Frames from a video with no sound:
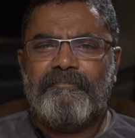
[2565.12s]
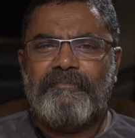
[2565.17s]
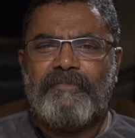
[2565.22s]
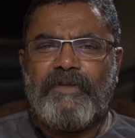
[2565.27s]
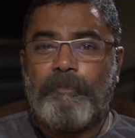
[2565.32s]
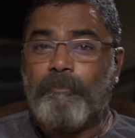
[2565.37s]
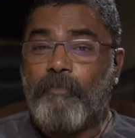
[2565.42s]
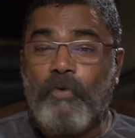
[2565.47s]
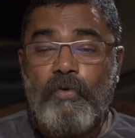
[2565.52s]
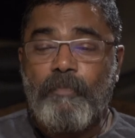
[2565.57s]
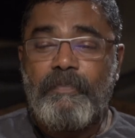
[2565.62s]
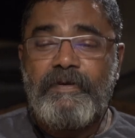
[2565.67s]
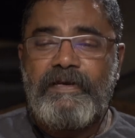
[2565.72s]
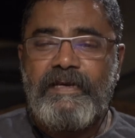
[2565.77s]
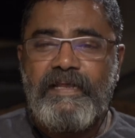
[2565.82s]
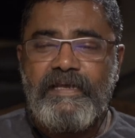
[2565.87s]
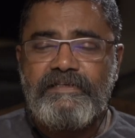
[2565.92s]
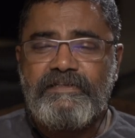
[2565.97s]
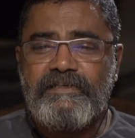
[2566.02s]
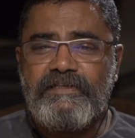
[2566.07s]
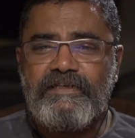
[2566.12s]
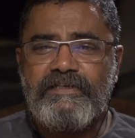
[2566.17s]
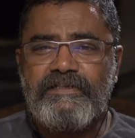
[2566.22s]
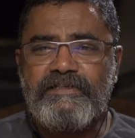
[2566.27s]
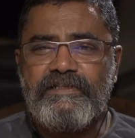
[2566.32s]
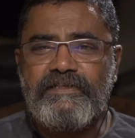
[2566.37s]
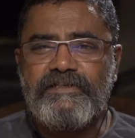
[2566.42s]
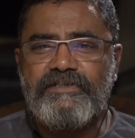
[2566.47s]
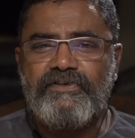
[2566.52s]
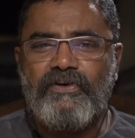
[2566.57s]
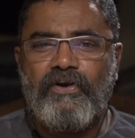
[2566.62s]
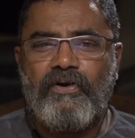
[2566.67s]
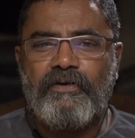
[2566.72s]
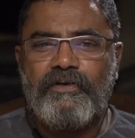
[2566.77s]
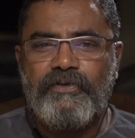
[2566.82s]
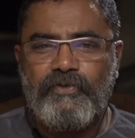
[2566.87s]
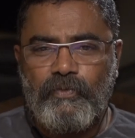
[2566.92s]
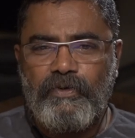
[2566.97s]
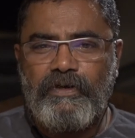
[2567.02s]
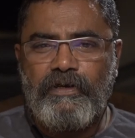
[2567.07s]
The moment laziness is
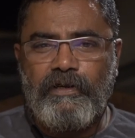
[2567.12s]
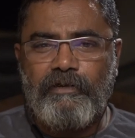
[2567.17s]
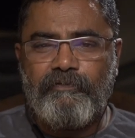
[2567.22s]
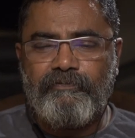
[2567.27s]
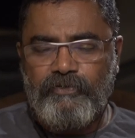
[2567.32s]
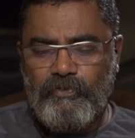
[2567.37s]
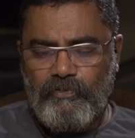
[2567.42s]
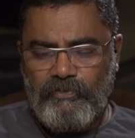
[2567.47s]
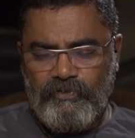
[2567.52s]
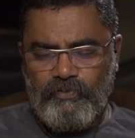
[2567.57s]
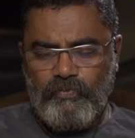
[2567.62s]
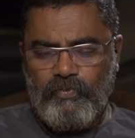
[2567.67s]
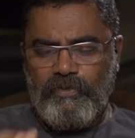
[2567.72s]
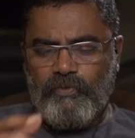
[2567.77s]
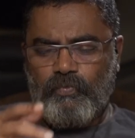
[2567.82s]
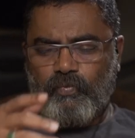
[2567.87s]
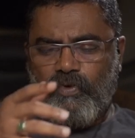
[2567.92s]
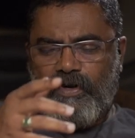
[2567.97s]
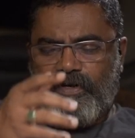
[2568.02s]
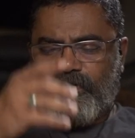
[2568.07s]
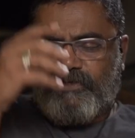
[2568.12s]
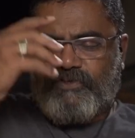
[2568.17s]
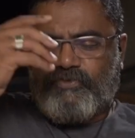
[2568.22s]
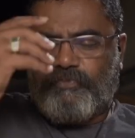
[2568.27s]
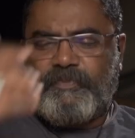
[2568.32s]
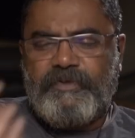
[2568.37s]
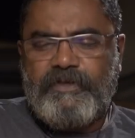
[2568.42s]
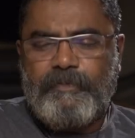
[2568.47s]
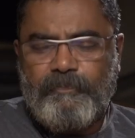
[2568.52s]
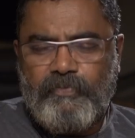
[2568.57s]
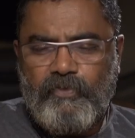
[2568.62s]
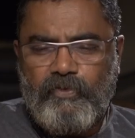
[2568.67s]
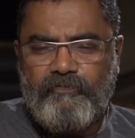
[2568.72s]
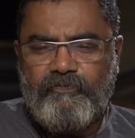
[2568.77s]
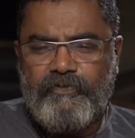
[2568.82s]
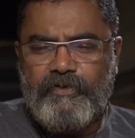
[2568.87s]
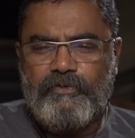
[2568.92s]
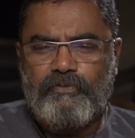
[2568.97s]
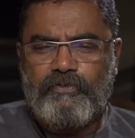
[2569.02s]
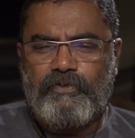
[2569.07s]
not, you will love. You will want to be a
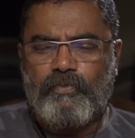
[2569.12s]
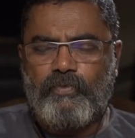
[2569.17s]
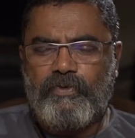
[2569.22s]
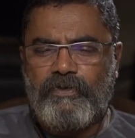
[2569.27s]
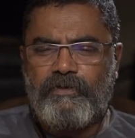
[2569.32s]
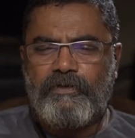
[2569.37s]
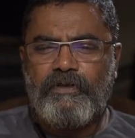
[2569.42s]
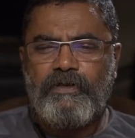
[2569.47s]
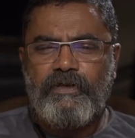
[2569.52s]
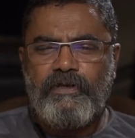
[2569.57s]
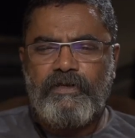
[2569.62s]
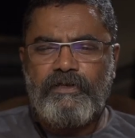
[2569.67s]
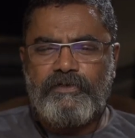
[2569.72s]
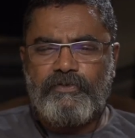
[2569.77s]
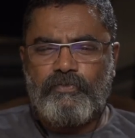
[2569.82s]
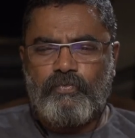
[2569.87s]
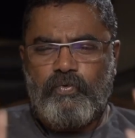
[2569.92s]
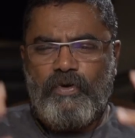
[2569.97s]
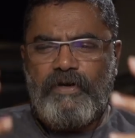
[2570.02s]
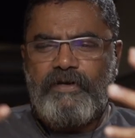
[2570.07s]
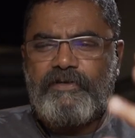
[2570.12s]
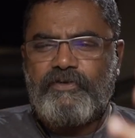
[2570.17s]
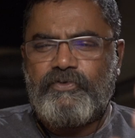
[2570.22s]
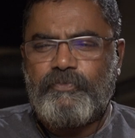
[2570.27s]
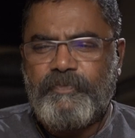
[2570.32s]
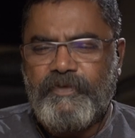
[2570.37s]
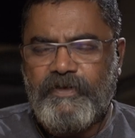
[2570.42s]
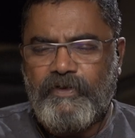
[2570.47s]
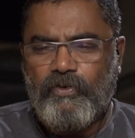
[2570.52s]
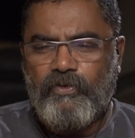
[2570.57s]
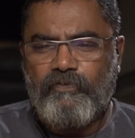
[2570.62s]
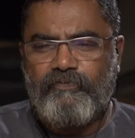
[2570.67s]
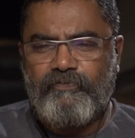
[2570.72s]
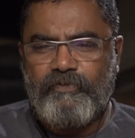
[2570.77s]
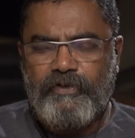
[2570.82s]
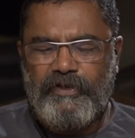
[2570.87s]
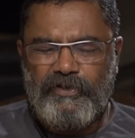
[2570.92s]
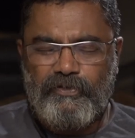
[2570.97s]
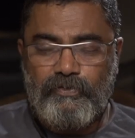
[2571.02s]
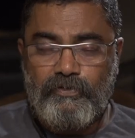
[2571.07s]
prophet to the world. You want to be an
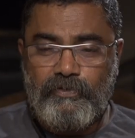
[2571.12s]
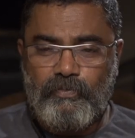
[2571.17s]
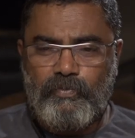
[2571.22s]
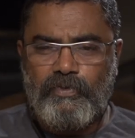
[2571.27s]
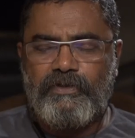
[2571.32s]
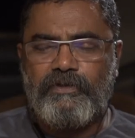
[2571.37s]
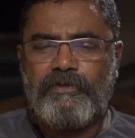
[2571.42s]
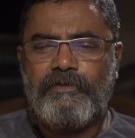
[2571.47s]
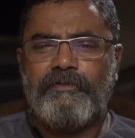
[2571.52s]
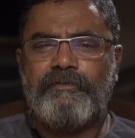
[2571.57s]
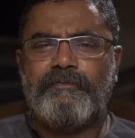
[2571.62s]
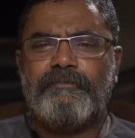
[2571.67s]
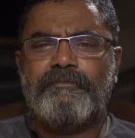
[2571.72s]
offering to the world.